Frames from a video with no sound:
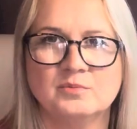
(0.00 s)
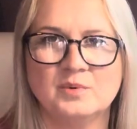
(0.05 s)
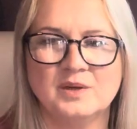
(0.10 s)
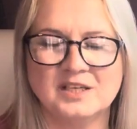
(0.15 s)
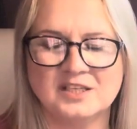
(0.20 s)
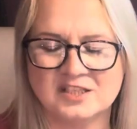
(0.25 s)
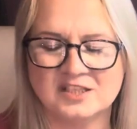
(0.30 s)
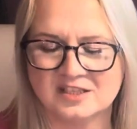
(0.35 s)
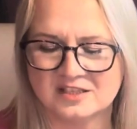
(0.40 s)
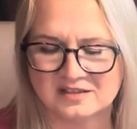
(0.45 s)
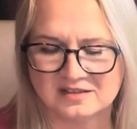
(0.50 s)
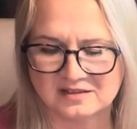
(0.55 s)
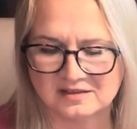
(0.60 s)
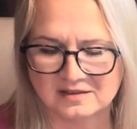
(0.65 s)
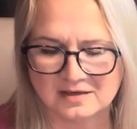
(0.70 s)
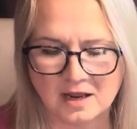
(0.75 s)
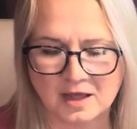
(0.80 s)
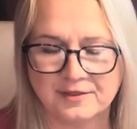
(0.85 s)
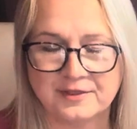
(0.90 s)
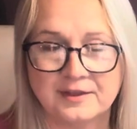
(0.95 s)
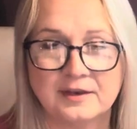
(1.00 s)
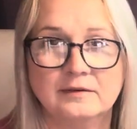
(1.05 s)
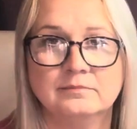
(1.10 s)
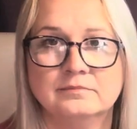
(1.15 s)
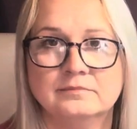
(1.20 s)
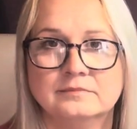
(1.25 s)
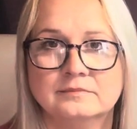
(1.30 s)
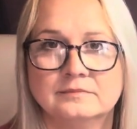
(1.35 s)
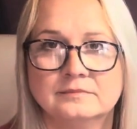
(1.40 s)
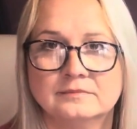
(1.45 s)
We're just nothing.
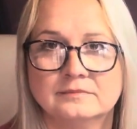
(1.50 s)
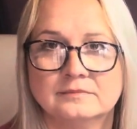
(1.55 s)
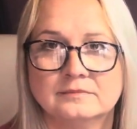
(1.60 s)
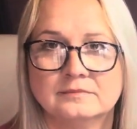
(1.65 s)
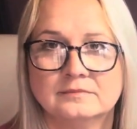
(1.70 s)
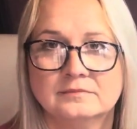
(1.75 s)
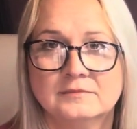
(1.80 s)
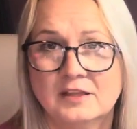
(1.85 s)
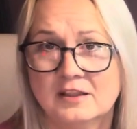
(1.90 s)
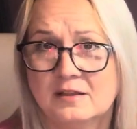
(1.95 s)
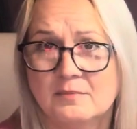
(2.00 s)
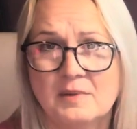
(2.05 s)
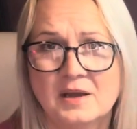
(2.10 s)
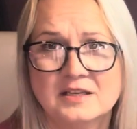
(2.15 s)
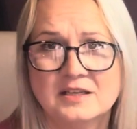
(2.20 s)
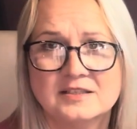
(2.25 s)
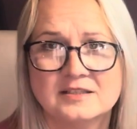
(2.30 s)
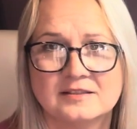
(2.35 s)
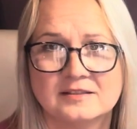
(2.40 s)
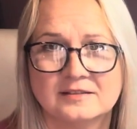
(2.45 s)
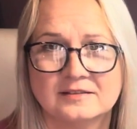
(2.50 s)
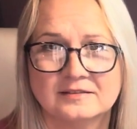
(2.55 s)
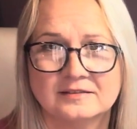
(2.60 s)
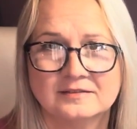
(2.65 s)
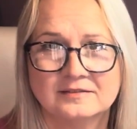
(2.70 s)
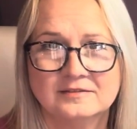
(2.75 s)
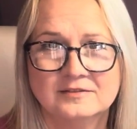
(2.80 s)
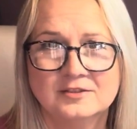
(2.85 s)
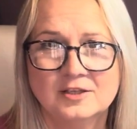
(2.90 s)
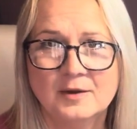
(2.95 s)
Nothing matters.
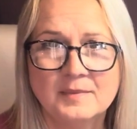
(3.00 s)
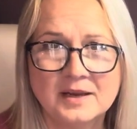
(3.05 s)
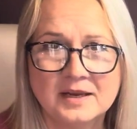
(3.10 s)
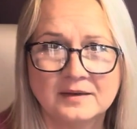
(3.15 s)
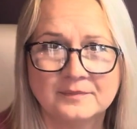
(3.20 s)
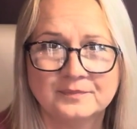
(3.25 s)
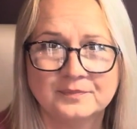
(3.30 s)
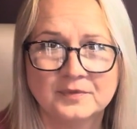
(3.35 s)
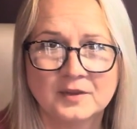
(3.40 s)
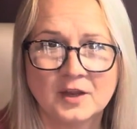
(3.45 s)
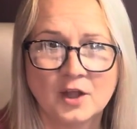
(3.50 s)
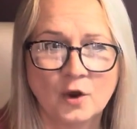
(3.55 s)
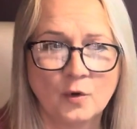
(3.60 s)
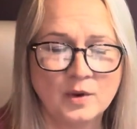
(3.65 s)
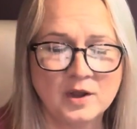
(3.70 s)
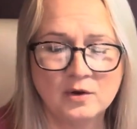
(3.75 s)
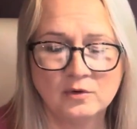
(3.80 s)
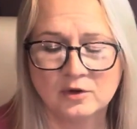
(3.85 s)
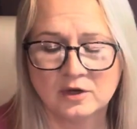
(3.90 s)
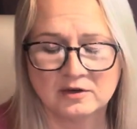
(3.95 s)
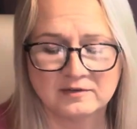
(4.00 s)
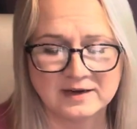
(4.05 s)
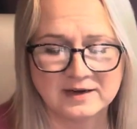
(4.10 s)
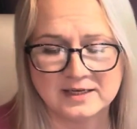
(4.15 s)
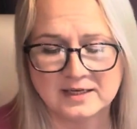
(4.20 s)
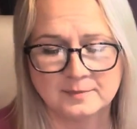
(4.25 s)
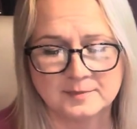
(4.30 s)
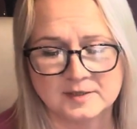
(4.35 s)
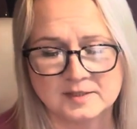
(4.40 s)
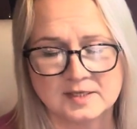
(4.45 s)
Do you know what I mean? We all going to
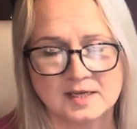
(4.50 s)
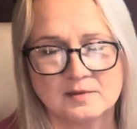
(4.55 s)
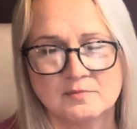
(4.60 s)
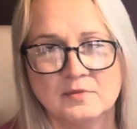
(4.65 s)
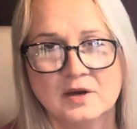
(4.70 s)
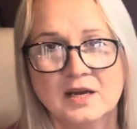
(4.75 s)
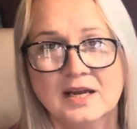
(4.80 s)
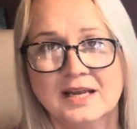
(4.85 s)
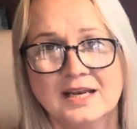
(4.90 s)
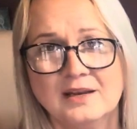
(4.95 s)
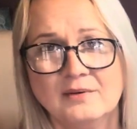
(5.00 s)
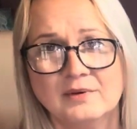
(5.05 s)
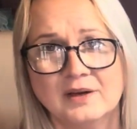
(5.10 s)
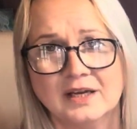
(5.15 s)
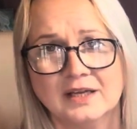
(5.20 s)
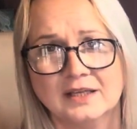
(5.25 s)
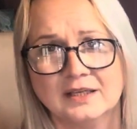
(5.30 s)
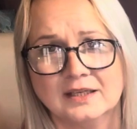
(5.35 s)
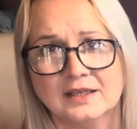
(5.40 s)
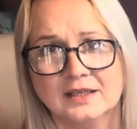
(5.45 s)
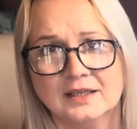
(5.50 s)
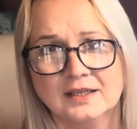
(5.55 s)
end up the same way anyway.